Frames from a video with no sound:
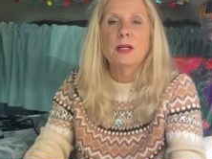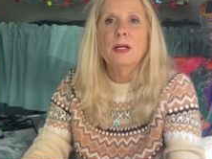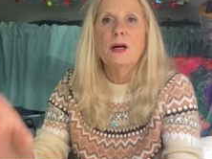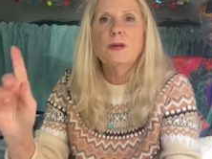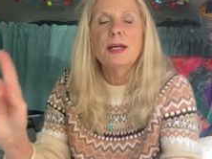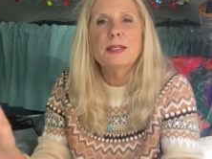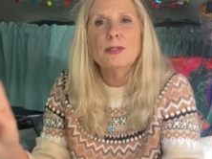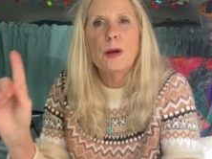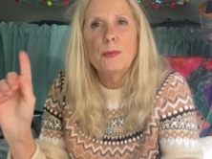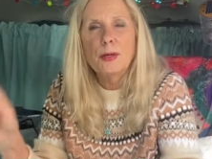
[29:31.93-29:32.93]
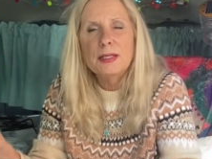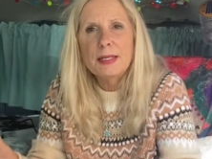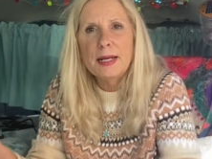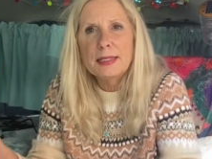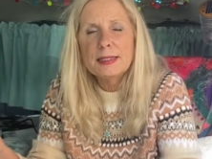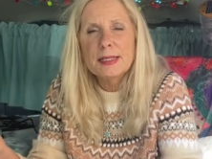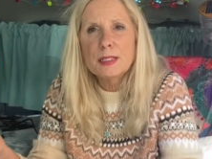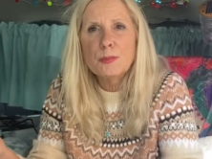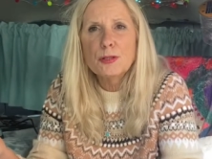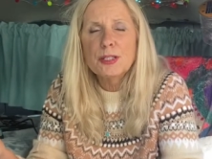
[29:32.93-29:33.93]
Okay, so I was at
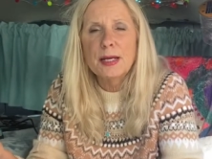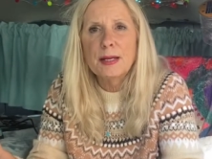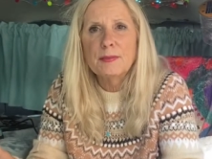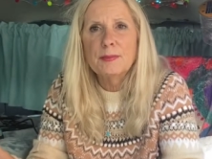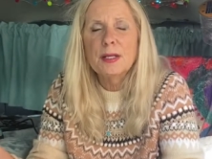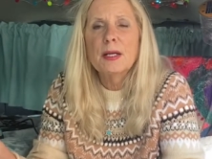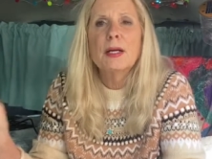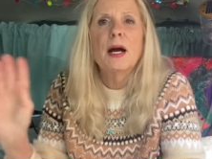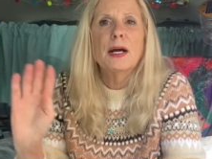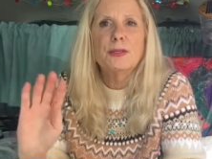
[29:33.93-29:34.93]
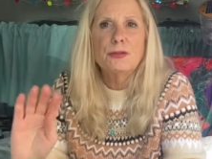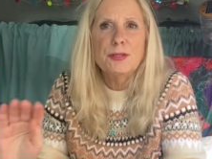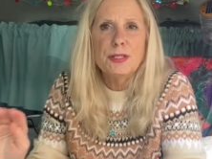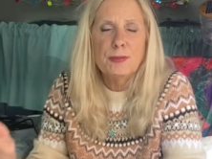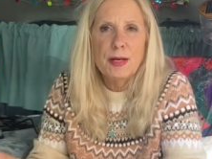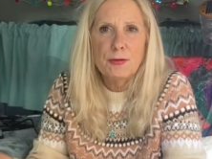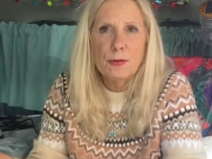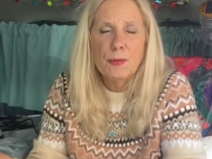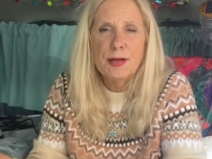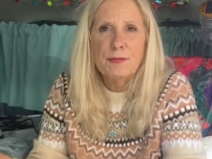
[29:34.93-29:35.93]
86%. I used the
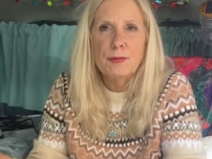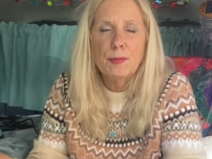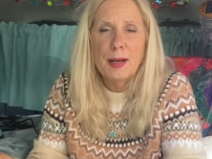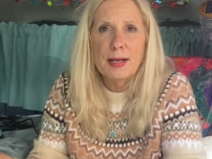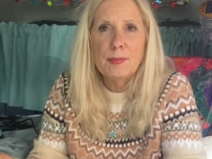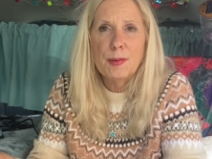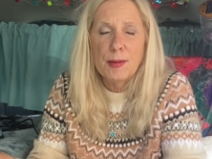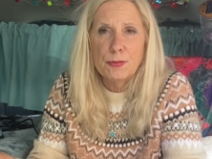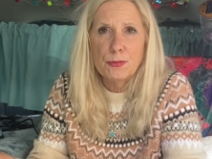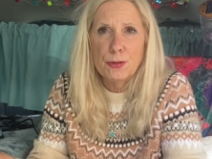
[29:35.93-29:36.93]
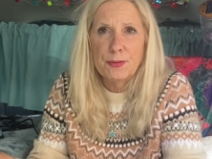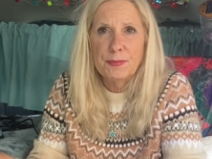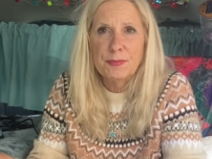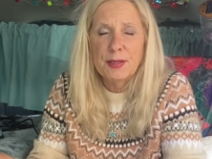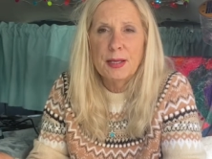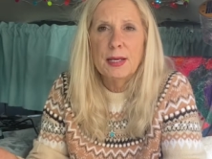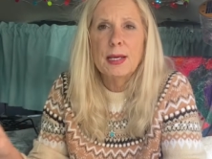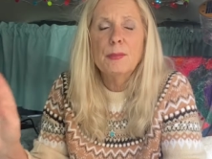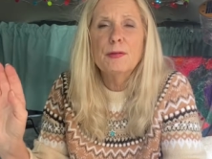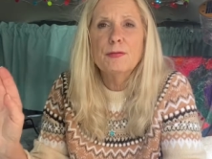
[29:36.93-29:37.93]
microwave for a bag of popcorn.
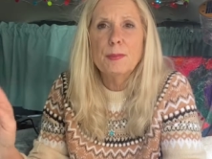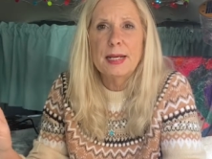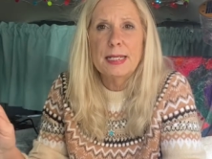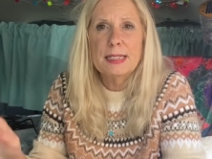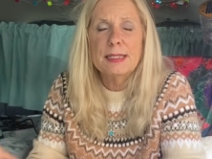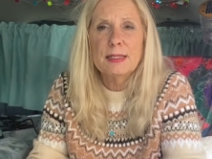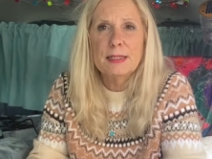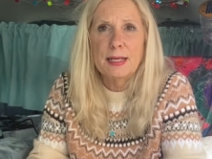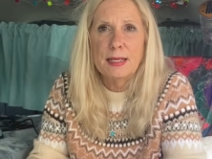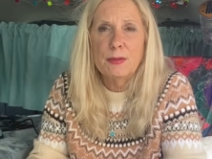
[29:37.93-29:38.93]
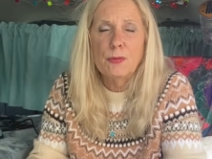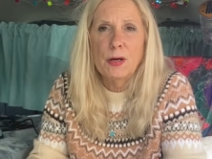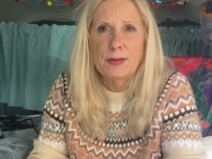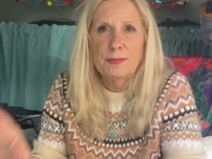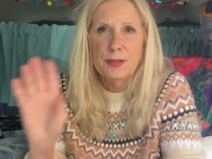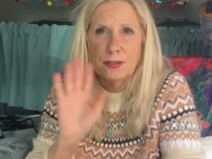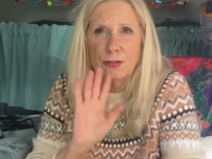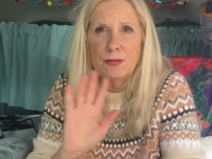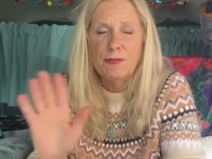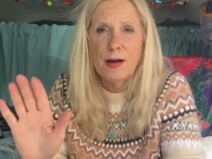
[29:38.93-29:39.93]
It went from 86 to 81. I
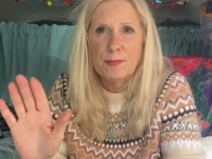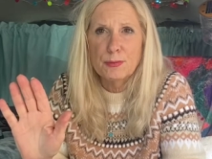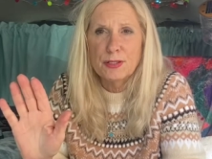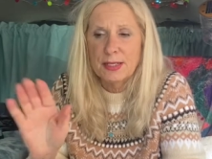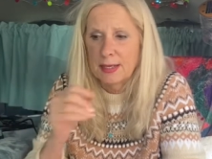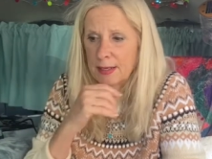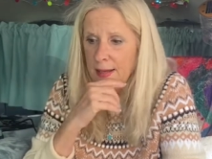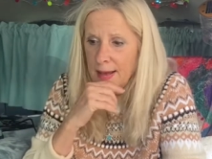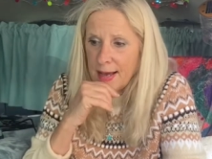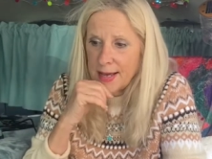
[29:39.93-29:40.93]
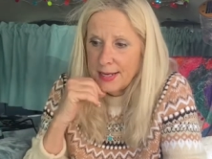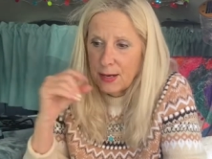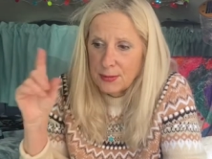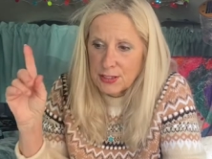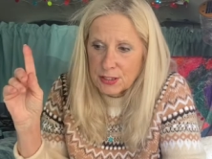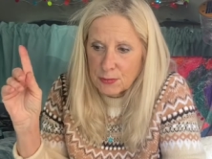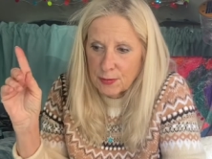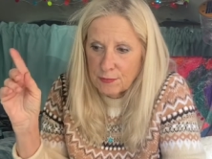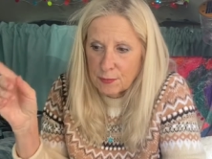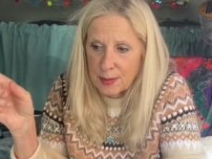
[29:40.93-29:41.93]
used 5%. And now I just
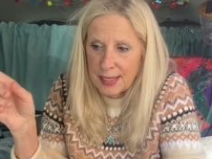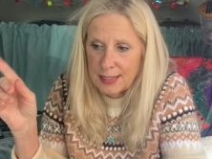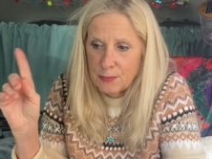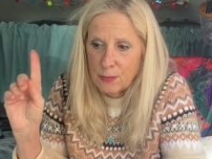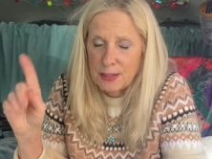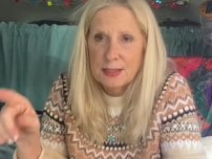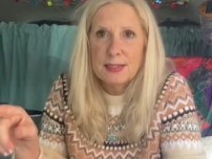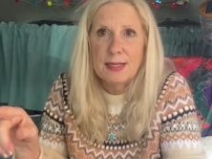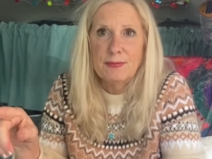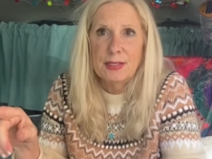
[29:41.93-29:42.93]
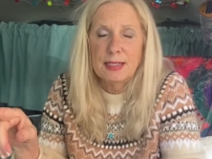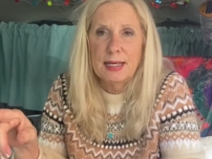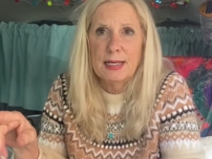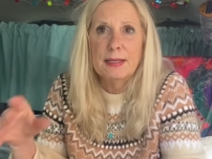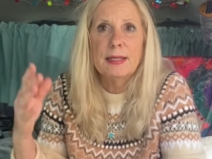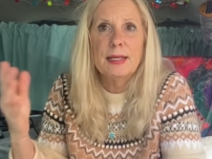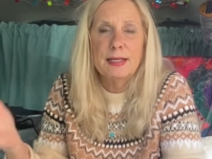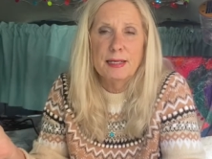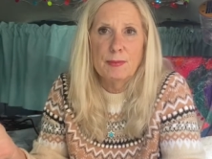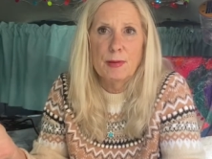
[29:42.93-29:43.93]
went from 81 to 78,
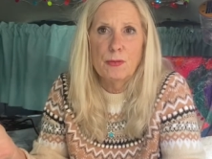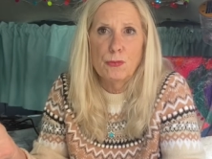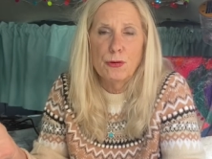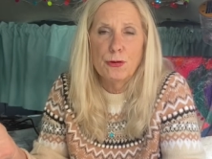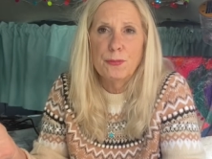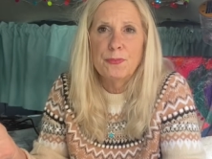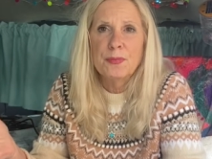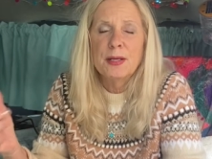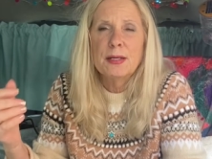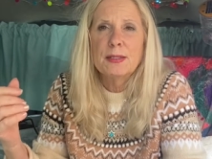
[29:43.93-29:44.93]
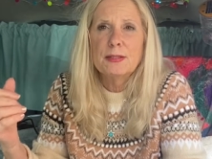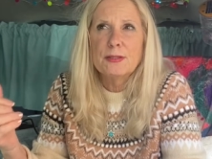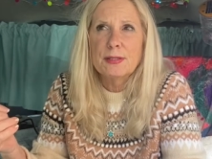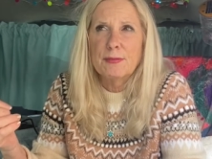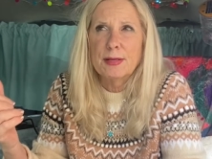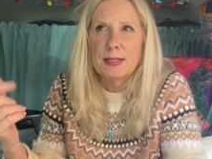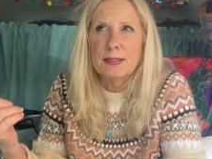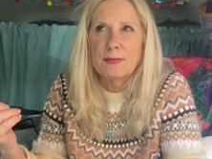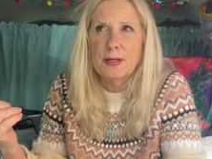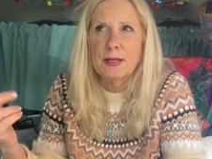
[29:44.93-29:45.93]
heating up my water. This is 78,
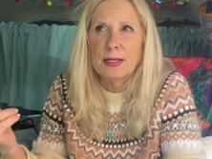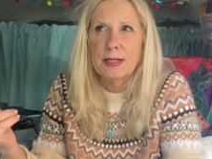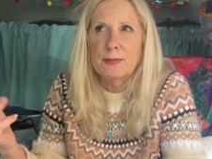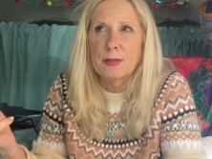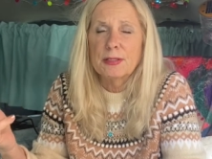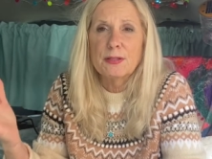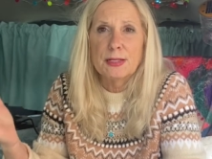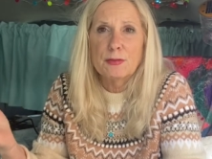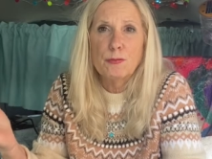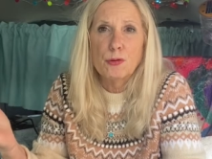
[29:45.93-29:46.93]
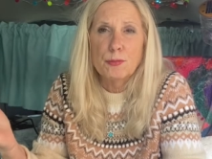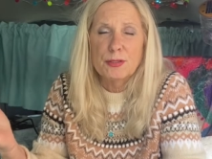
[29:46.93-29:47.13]
79, 81. So that's 4%.